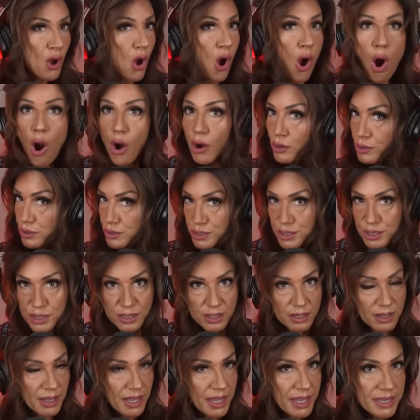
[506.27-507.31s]
aren't
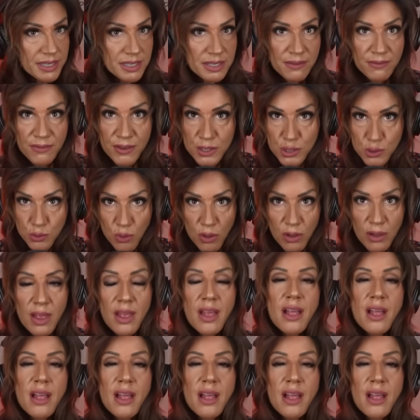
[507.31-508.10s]
individual,